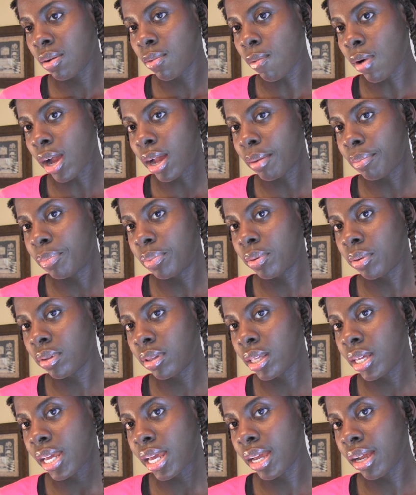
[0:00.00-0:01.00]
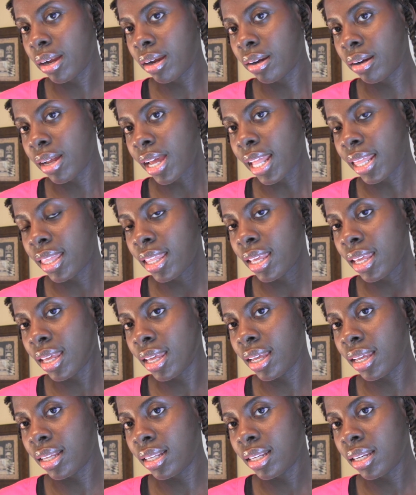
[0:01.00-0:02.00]
why I pulled the hair at the
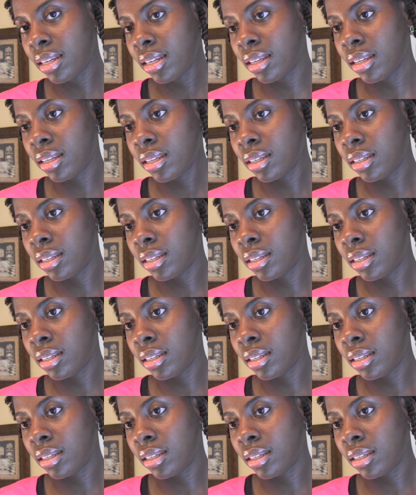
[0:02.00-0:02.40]
end